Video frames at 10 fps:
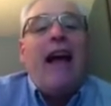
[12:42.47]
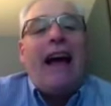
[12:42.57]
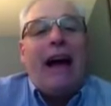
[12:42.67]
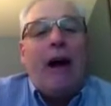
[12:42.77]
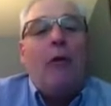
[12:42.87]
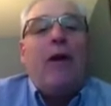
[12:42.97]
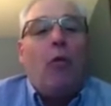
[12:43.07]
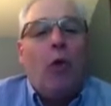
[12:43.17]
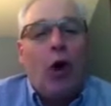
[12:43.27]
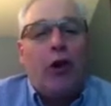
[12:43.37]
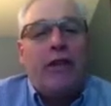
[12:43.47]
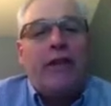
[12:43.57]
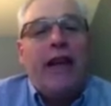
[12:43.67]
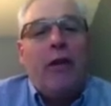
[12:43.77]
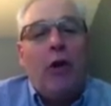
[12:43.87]
how it
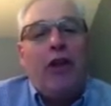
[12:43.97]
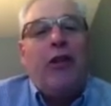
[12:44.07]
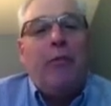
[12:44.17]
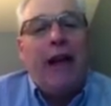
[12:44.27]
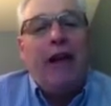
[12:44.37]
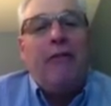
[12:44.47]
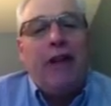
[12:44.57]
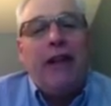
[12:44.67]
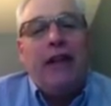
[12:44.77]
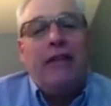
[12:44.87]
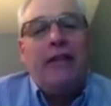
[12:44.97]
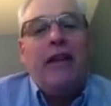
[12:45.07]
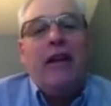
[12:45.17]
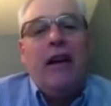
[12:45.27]
works and what the benefit is,